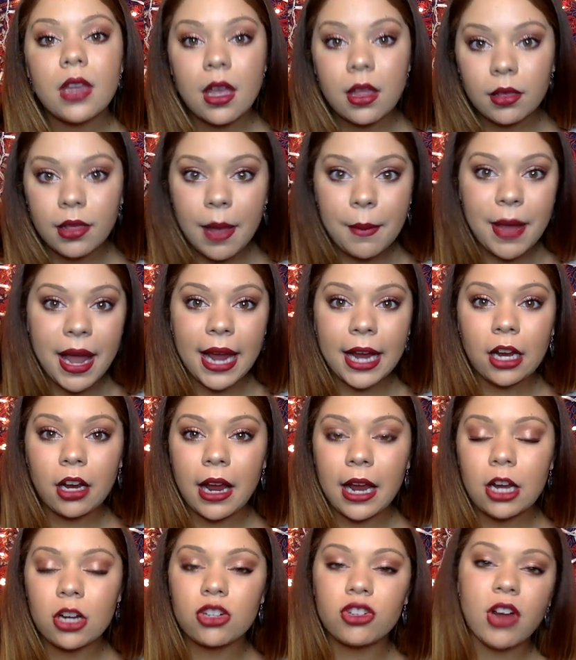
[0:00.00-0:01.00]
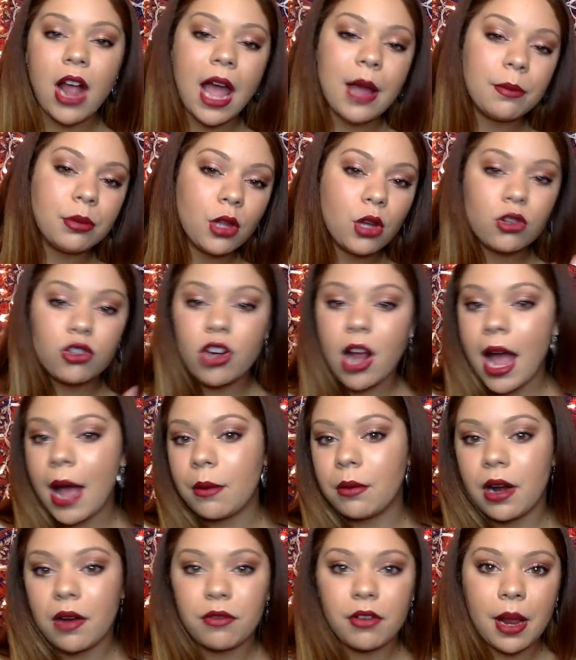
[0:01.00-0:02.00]
let my hair air dry, blow dry,
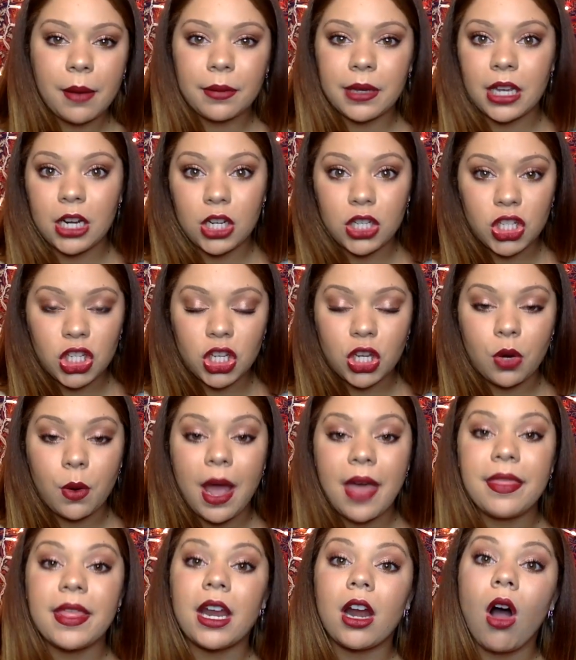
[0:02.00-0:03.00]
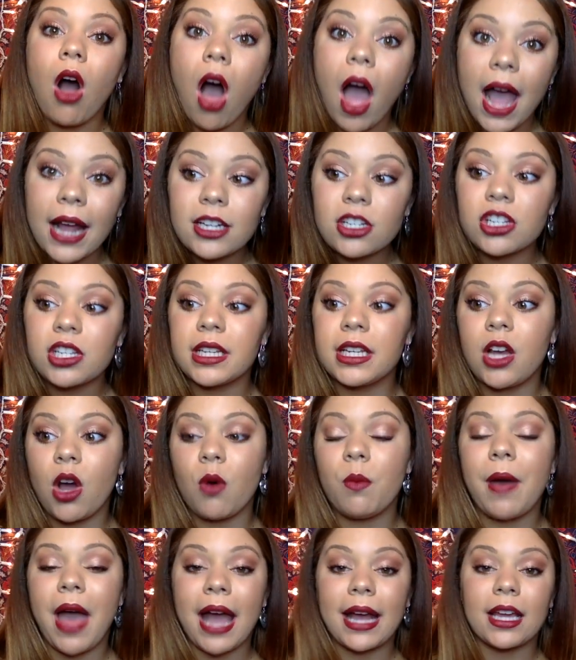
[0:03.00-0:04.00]
whatever I'm going to do, and then I'll actually go
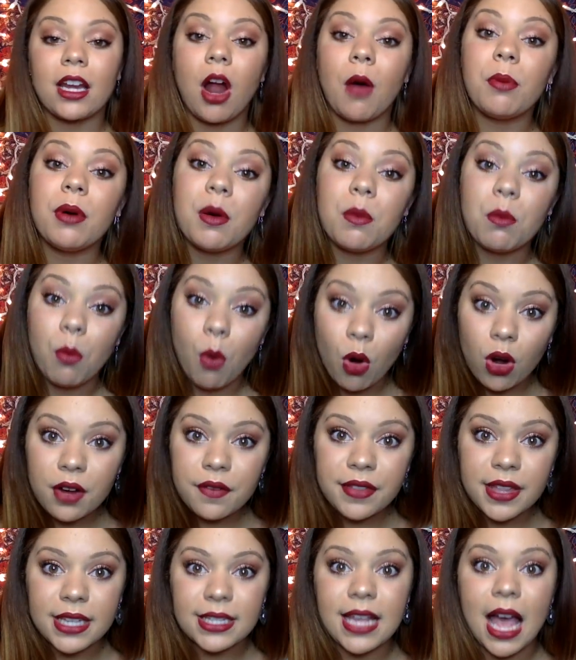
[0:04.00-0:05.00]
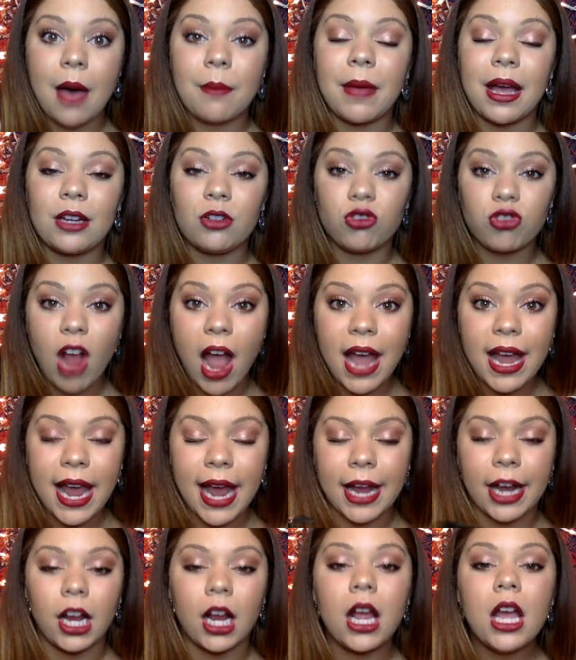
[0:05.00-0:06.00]
back and I'll put more of this on my dry
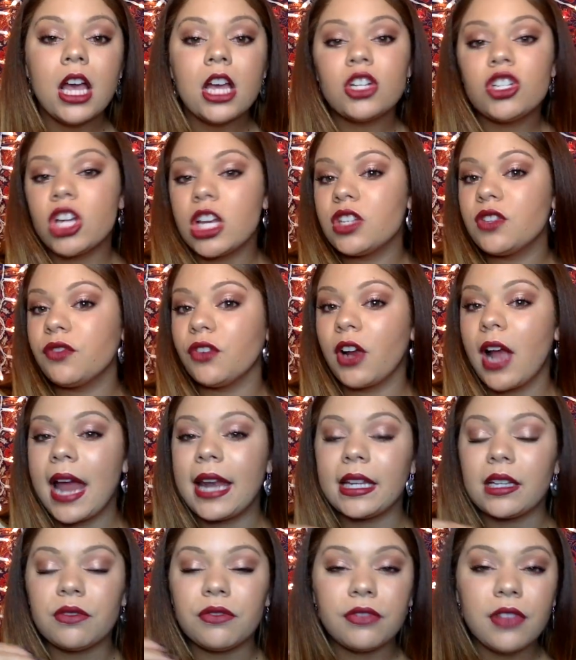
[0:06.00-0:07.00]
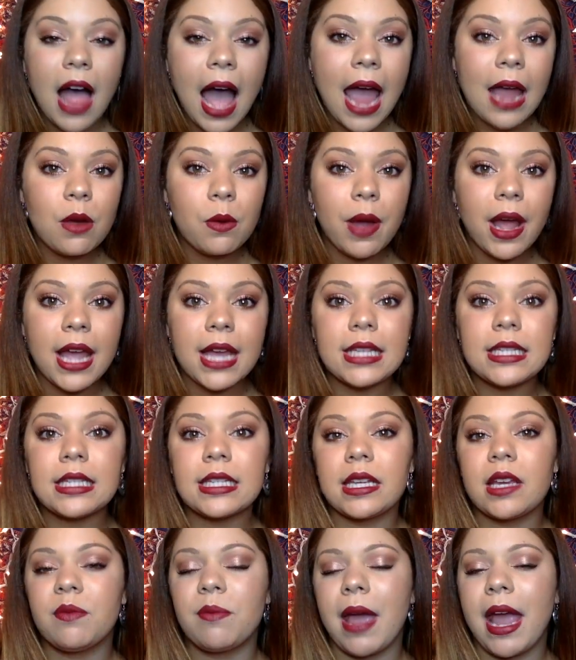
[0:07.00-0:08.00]
hair just for any flyaways,
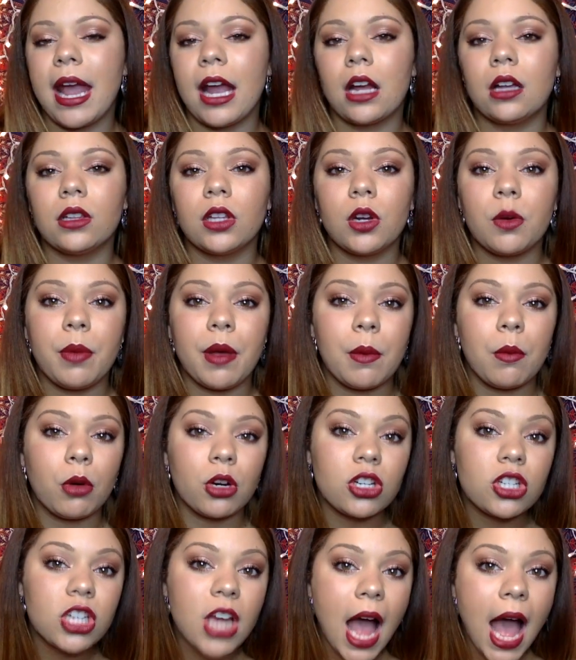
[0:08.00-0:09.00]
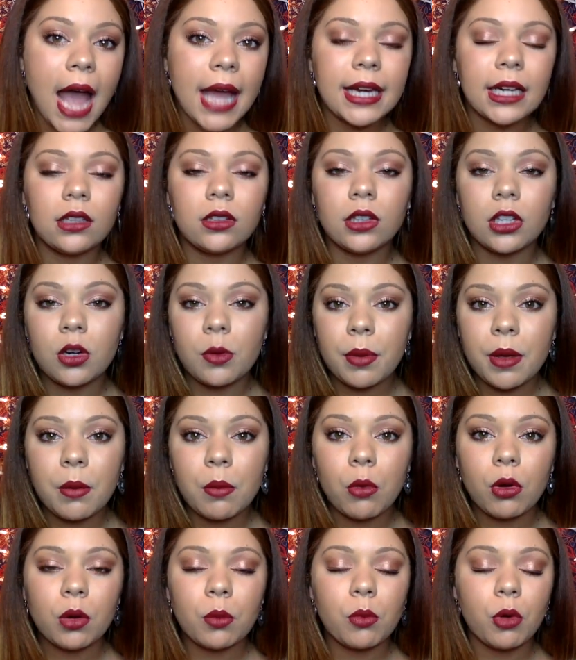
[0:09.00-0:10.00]
to give my hair a little bit more shine, a little bit
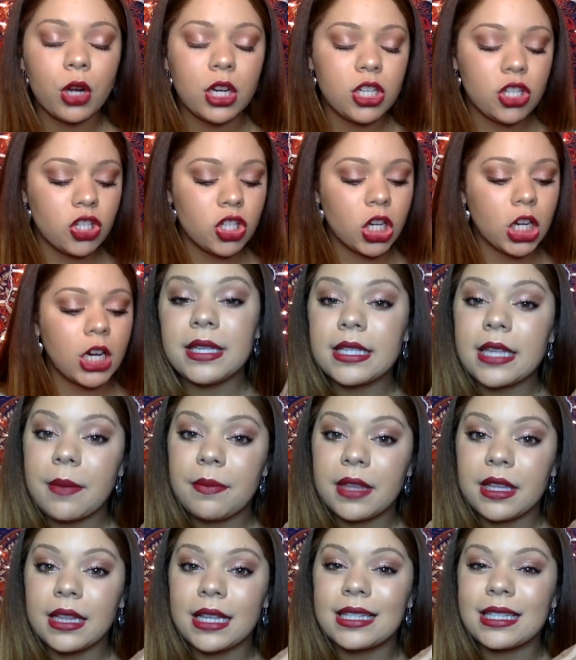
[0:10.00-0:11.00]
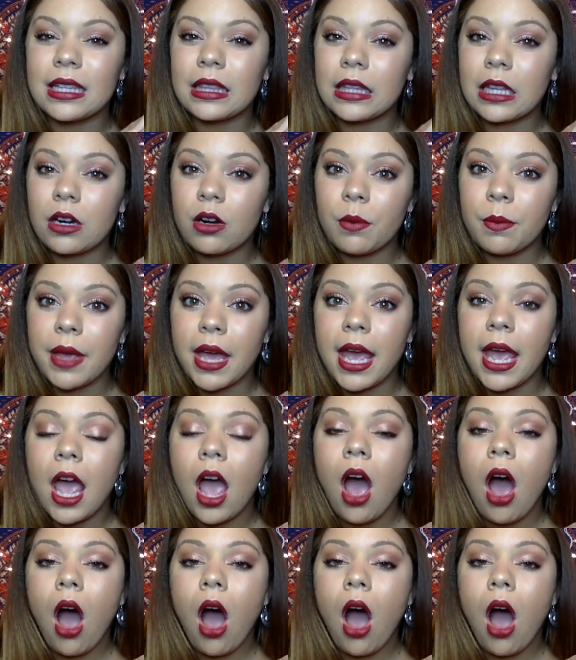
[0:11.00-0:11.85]
more moisture, something that's a little bit